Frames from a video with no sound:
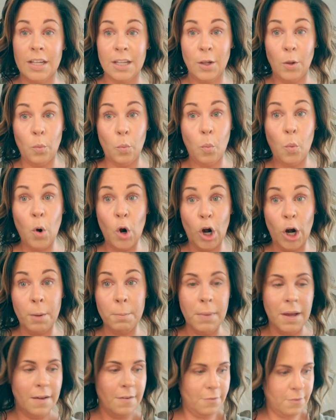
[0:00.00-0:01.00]
a little
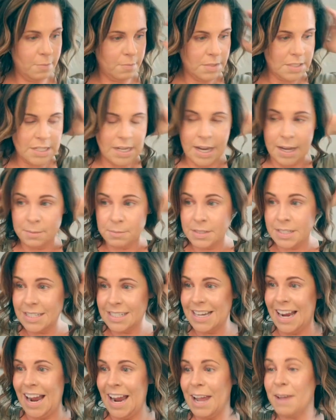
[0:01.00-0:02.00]
warm from time to
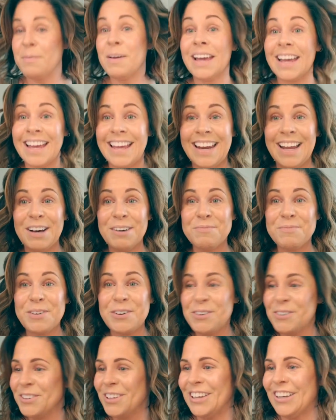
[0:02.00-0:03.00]
time, it can help
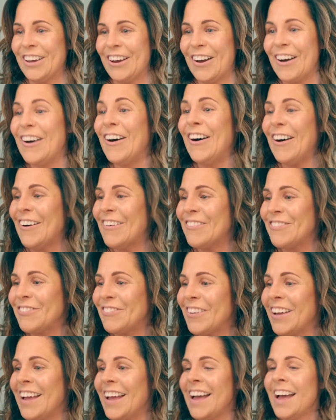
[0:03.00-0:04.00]
cool you off.
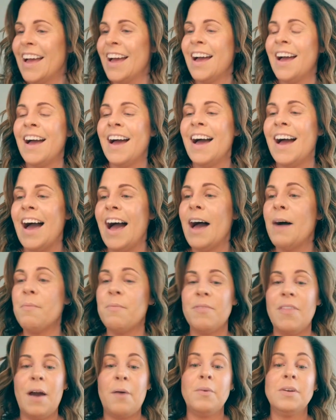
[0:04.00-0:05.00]

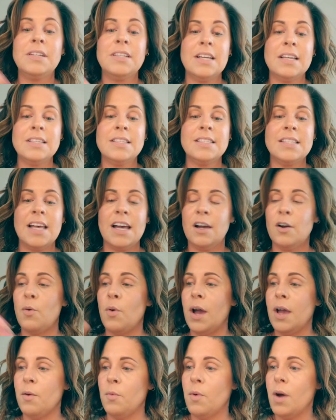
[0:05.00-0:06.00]
Um, that one does set
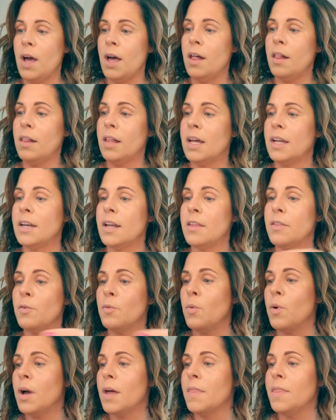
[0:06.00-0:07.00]
quite well. Another
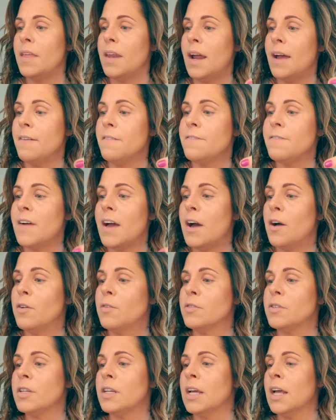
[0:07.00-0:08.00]
one that I've
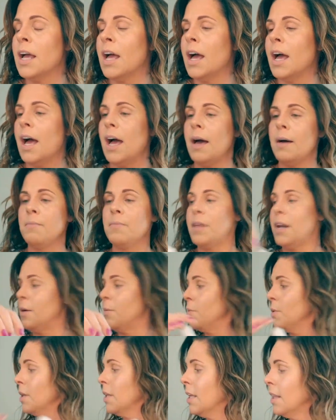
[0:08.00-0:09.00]
found um, that I
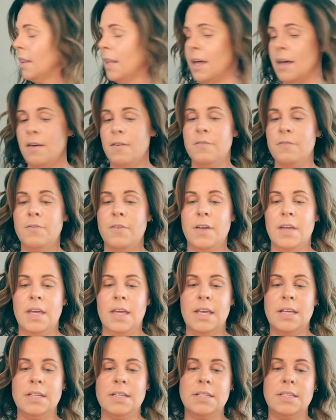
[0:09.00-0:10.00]
really love
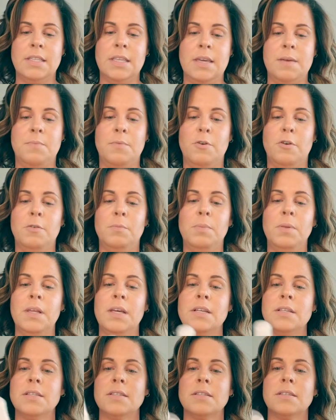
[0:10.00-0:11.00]
is the Pure
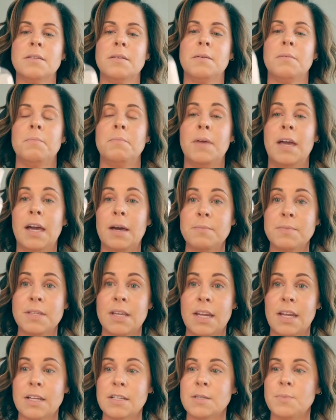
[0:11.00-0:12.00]
Bliss Makeup
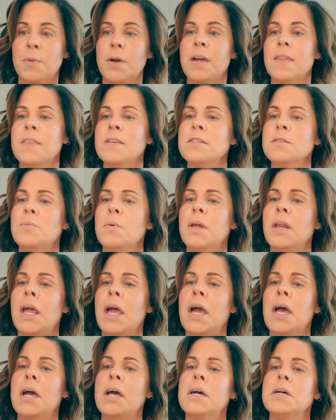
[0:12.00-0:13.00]
Setting Spray. This one
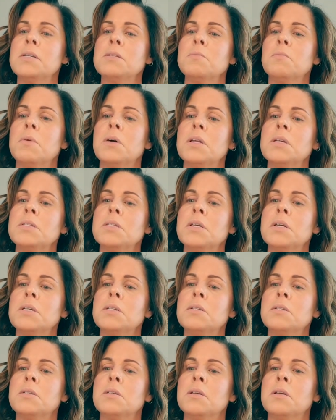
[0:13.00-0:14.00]
has, what is
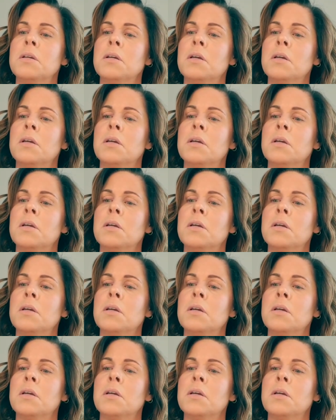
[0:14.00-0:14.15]
it?